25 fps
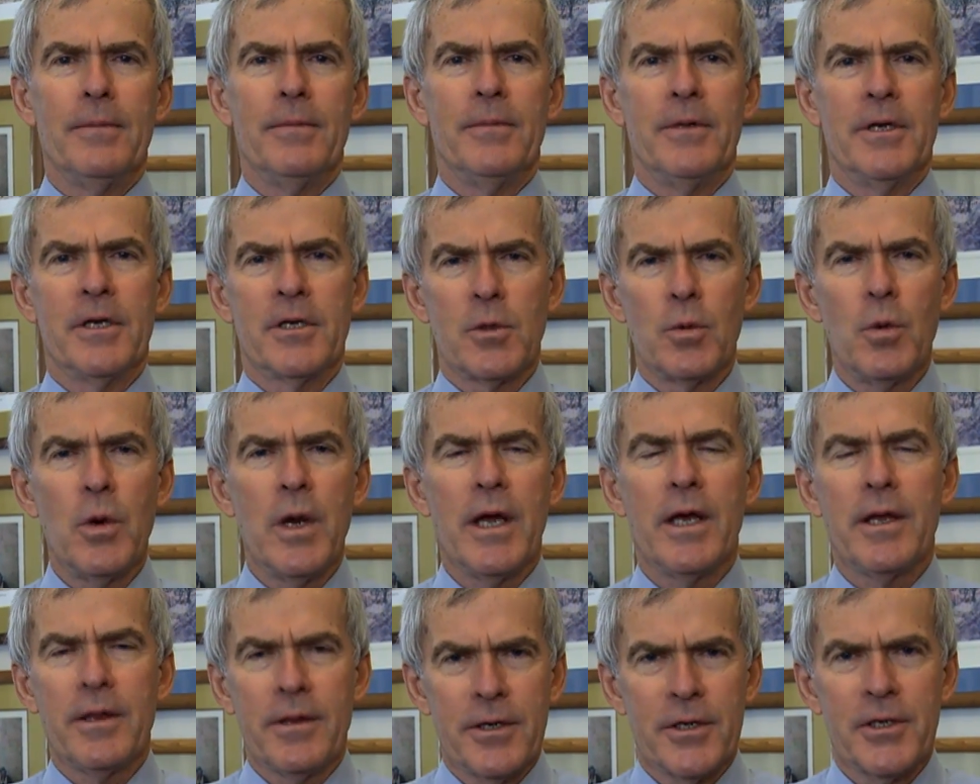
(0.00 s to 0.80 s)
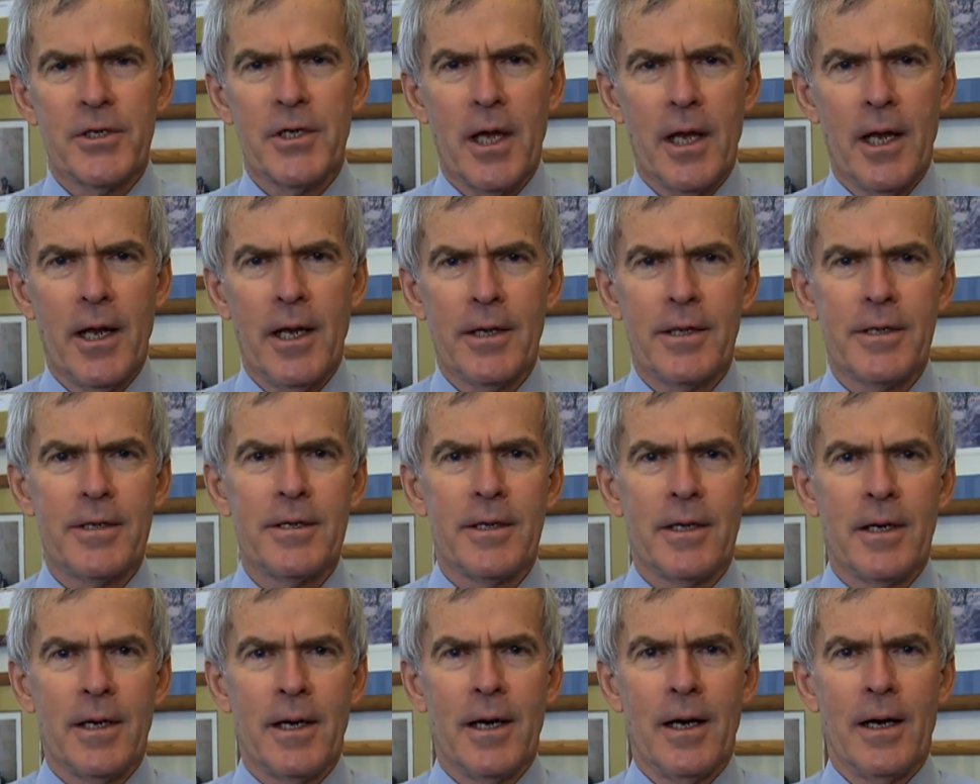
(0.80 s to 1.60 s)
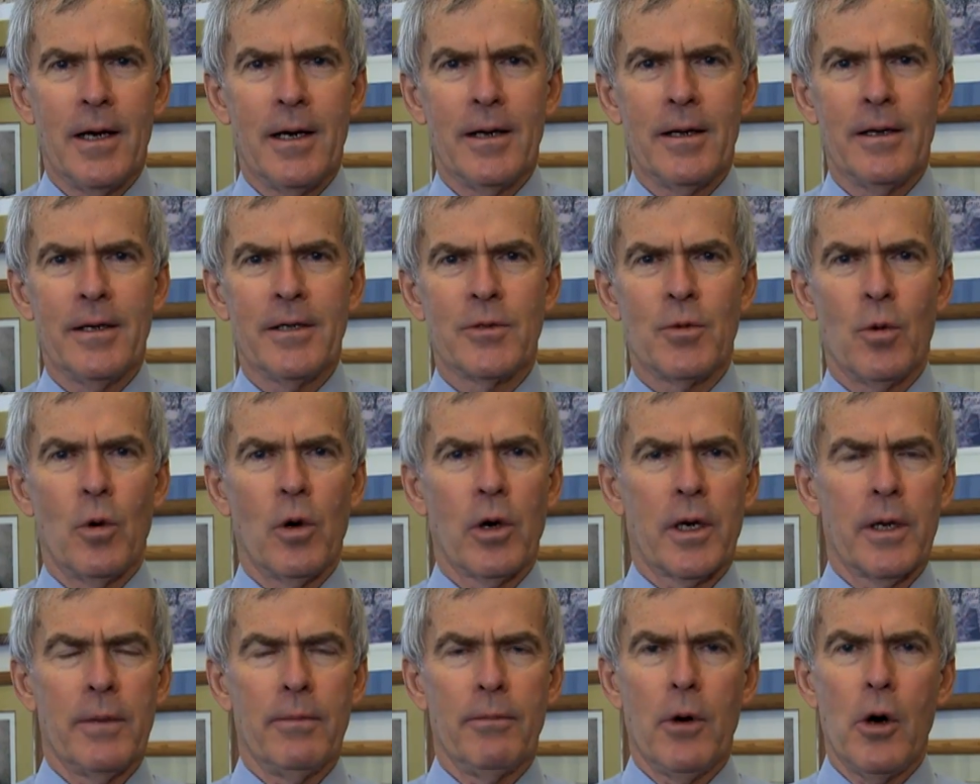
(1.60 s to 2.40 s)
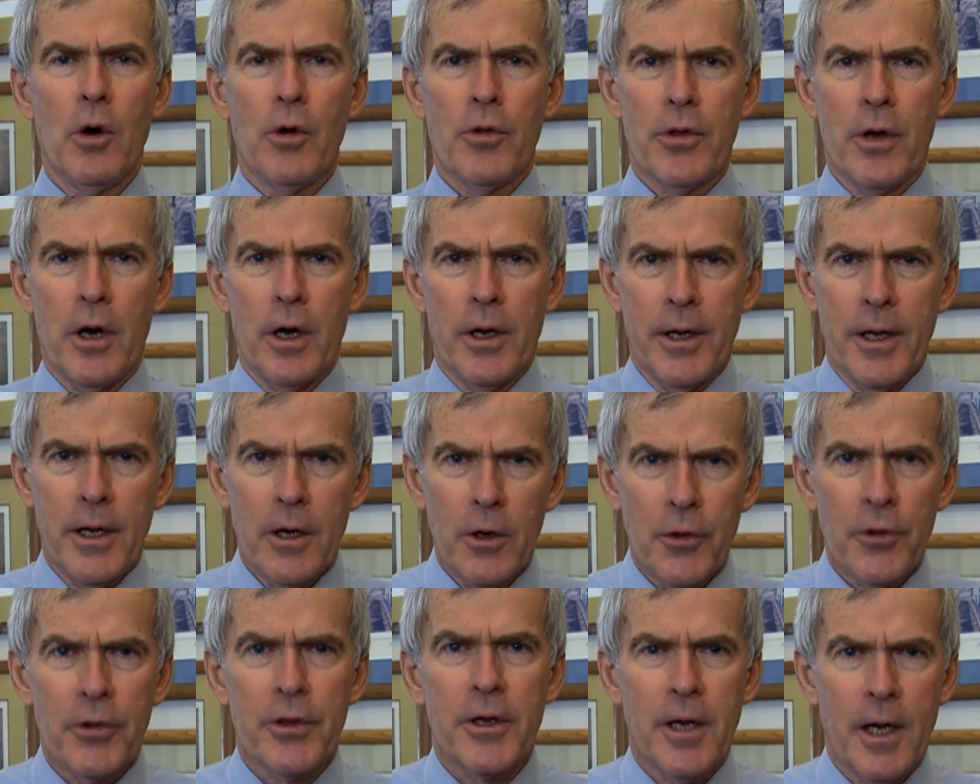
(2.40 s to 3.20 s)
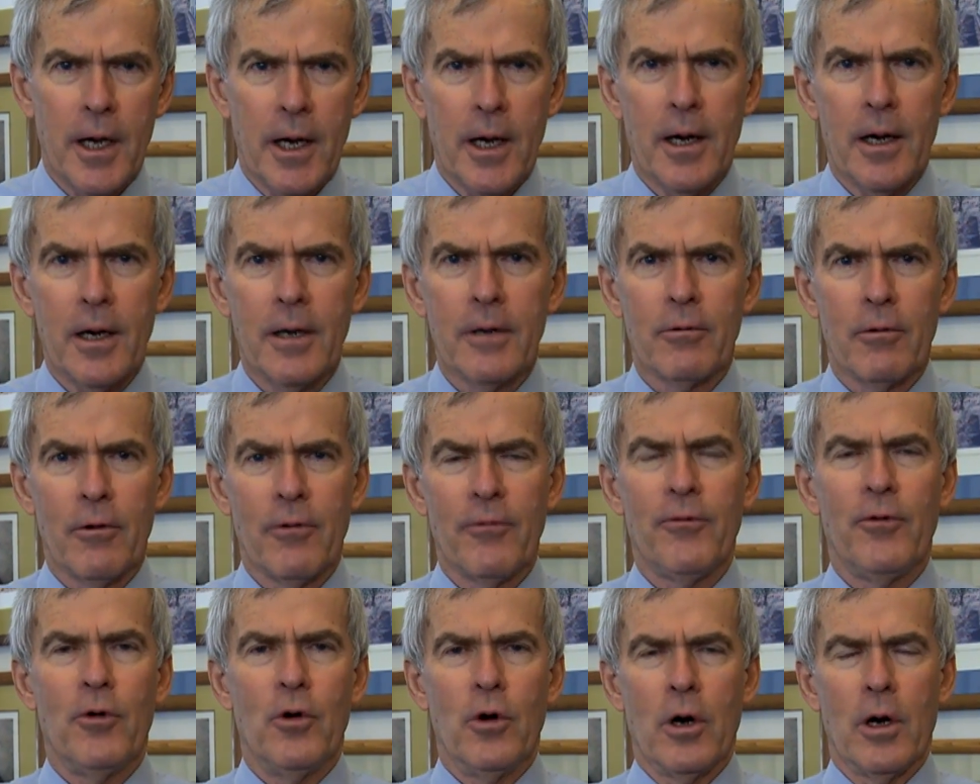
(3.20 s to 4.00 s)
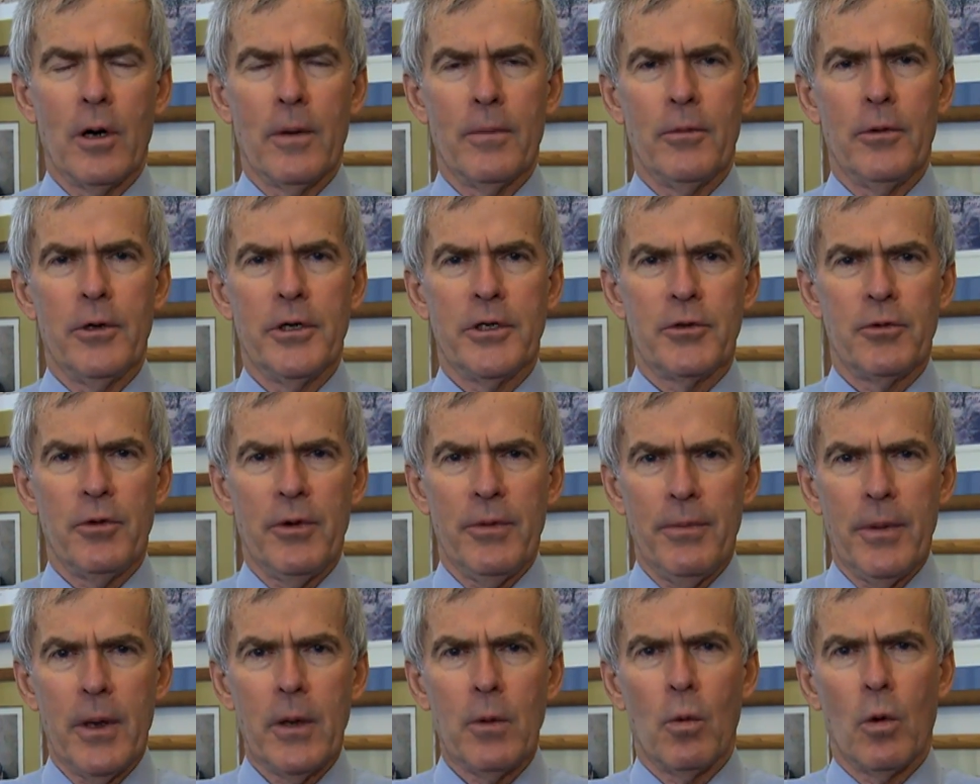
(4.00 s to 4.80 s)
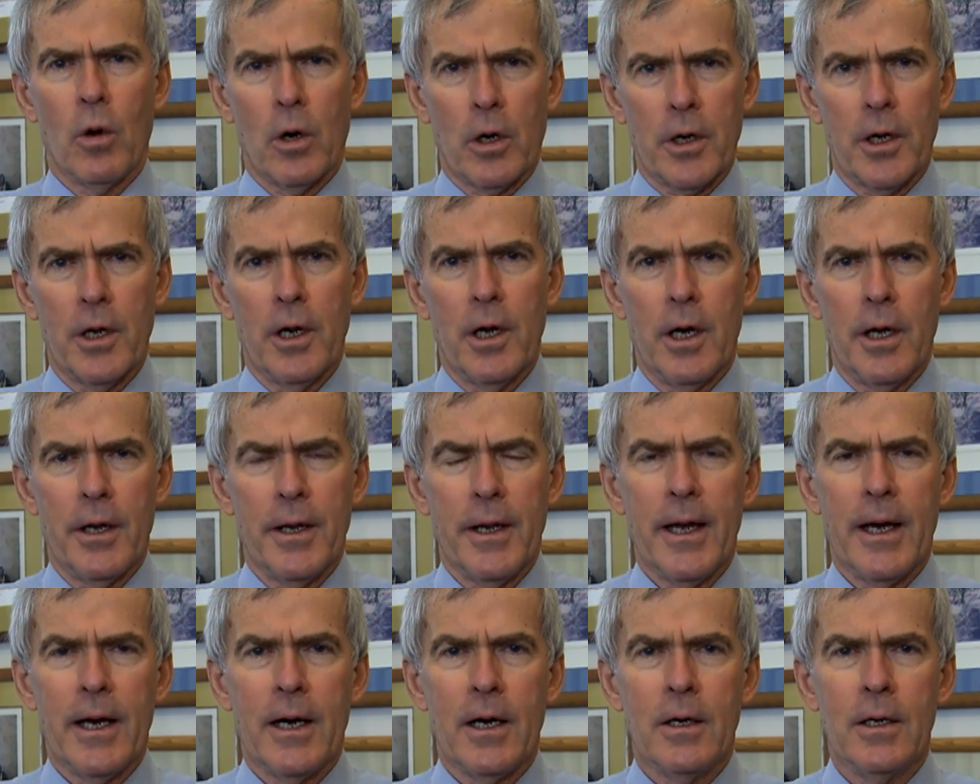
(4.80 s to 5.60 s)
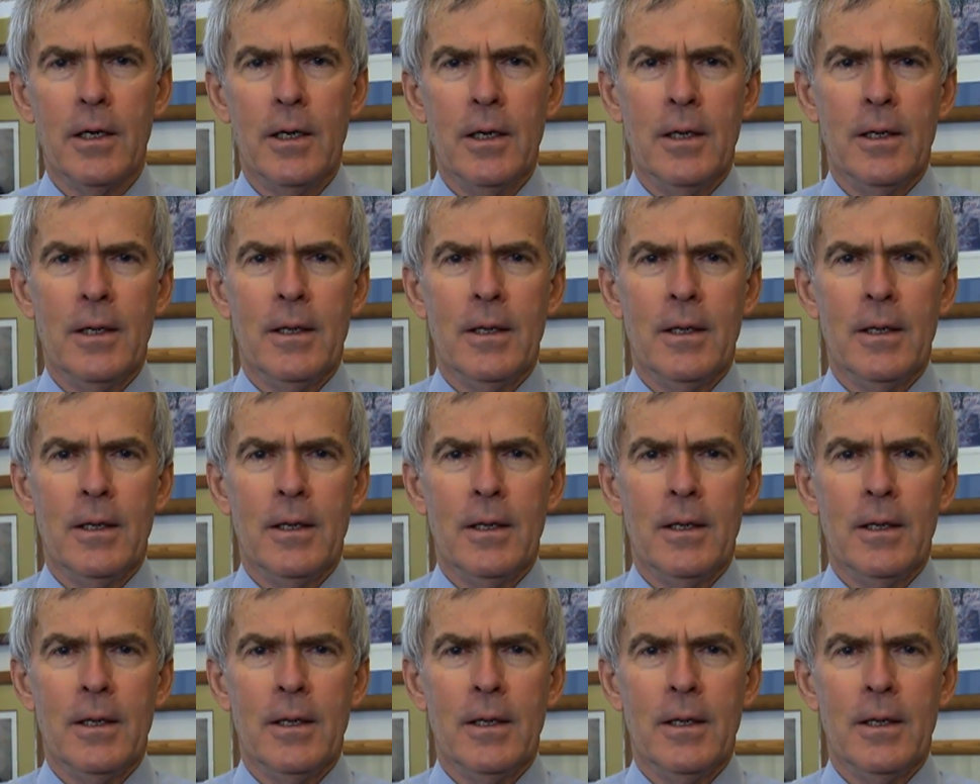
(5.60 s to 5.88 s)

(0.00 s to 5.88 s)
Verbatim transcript: This week, the Senate is working both on health care reform, which we've been working on now